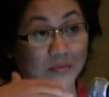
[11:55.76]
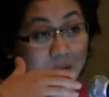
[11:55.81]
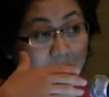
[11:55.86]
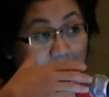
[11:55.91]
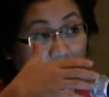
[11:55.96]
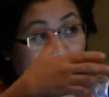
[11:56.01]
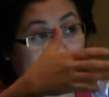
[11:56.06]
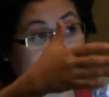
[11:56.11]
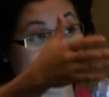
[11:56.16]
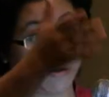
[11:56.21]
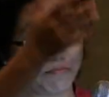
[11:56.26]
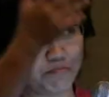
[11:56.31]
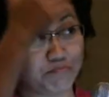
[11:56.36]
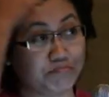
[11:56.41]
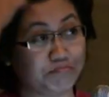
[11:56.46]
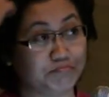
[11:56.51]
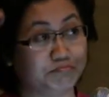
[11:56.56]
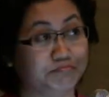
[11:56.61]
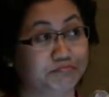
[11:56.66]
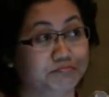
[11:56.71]
Let
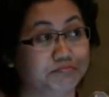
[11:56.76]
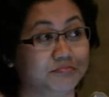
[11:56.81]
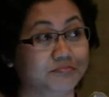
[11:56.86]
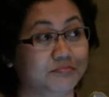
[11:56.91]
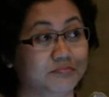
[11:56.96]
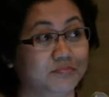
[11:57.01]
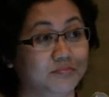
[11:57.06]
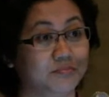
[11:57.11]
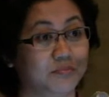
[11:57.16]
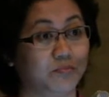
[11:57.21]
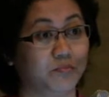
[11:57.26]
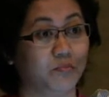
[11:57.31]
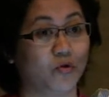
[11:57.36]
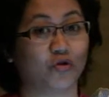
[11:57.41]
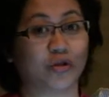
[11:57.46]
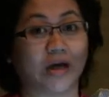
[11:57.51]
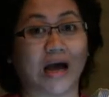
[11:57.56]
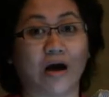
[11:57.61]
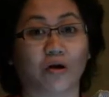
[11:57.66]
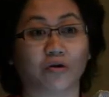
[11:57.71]
them,
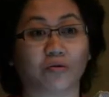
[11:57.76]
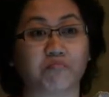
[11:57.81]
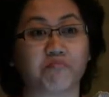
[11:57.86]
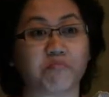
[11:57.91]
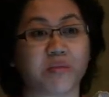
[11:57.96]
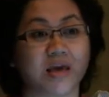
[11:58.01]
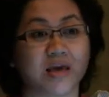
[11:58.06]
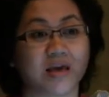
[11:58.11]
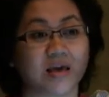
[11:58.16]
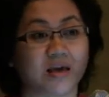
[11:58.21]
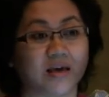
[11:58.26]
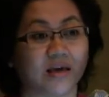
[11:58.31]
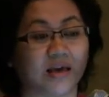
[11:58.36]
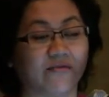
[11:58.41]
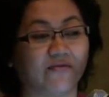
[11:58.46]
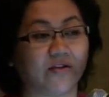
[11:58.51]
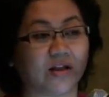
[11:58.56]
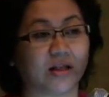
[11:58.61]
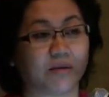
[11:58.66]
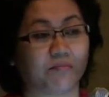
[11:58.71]
without me
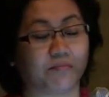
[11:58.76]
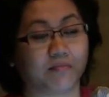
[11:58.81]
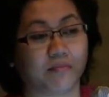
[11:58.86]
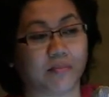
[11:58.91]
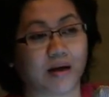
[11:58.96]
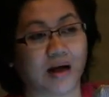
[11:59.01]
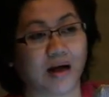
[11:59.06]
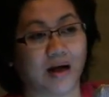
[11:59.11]
giving them